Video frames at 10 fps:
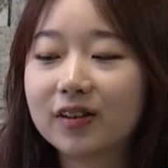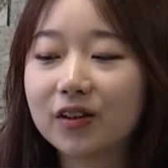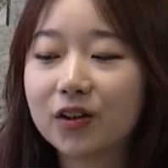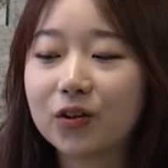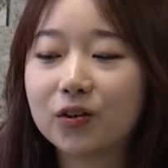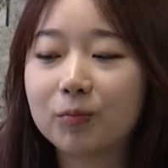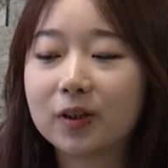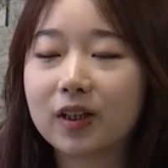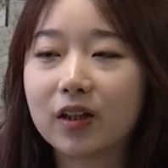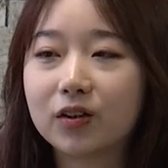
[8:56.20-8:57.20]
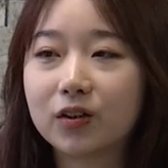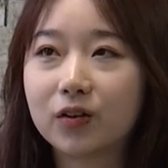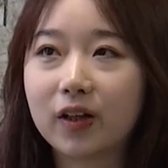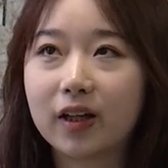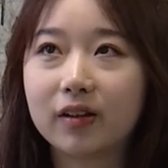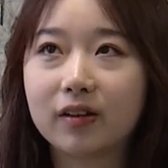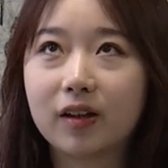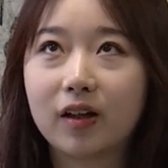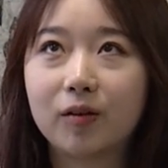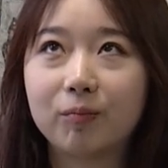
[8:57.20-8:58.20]
huge potential and
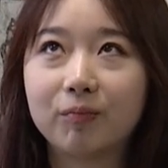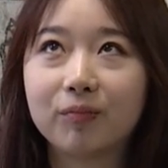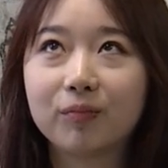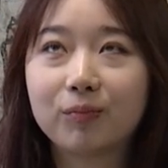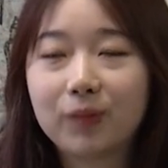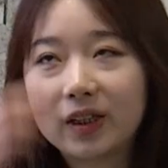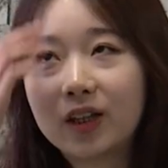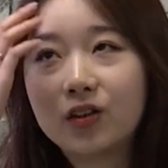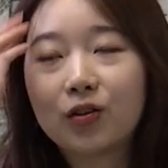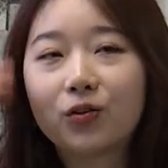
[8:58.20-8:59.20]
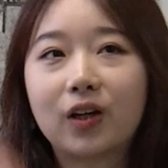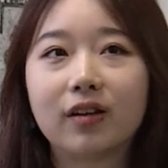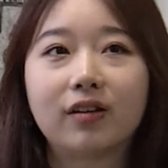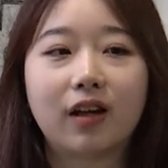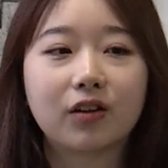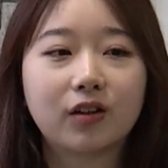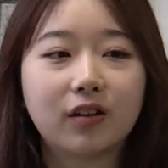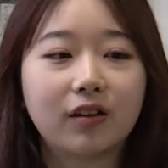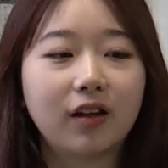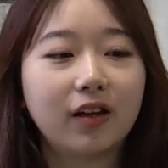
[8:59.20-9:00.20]
potential
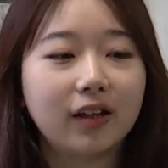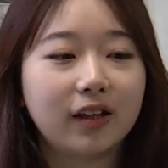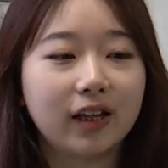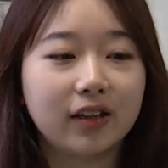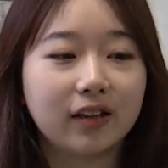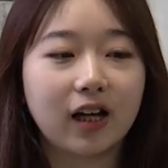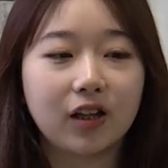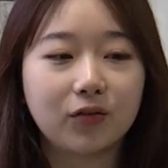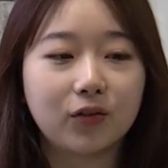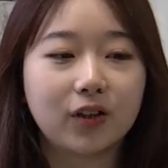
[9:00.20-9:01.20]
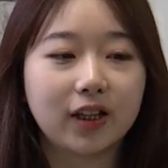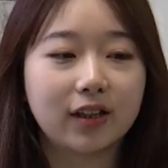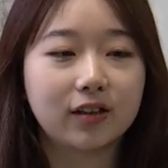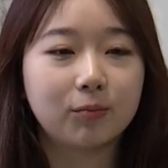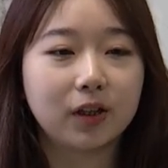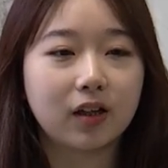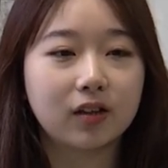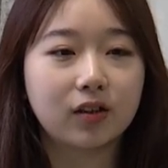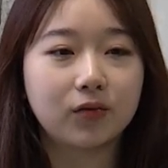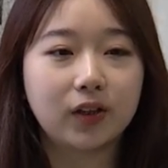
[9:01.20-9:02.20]
transaction in California
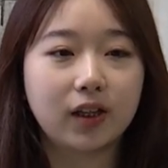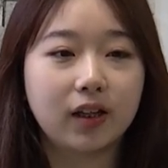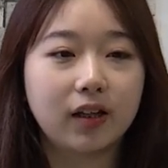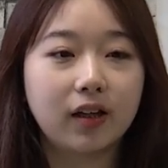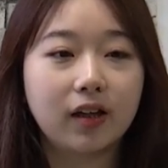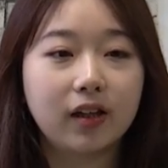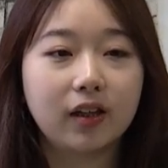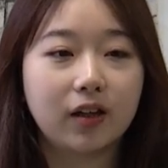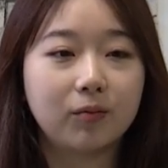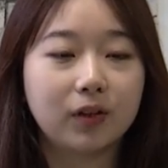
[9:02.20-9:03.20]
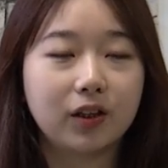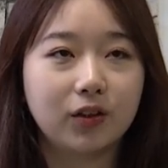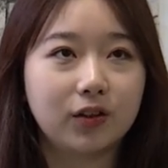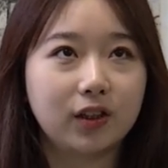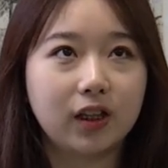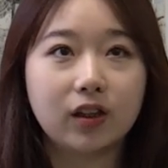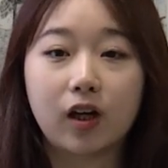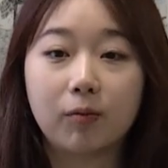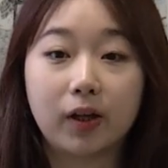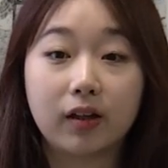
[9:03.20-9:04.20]
because of the huge
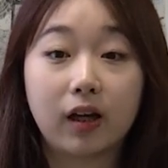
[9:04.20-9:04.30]
economic